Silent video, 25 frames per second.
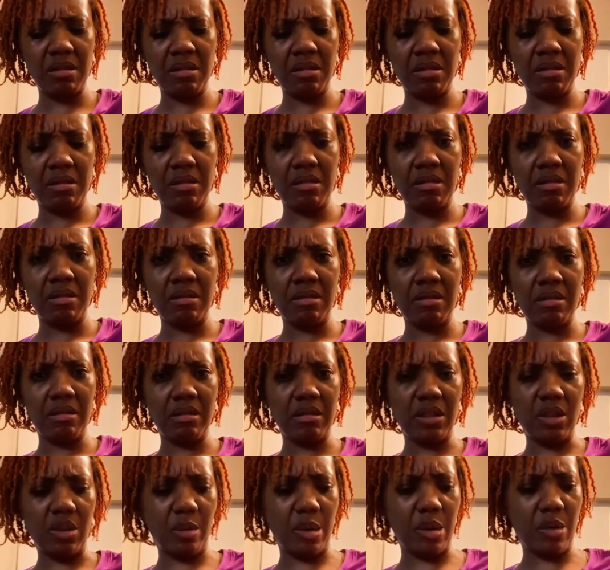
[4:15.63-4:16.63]

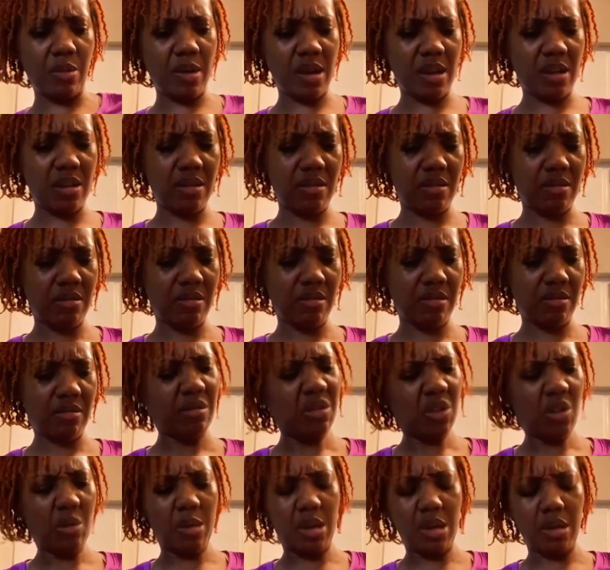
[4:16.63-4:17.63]
A little bit, right?
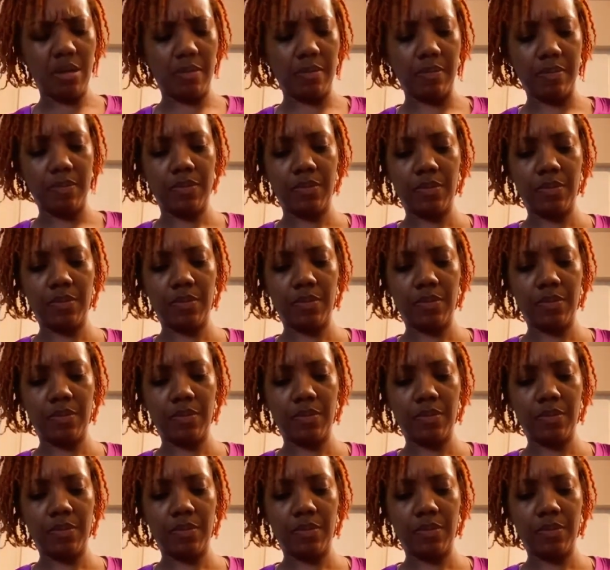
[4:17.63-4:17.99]
A little bit.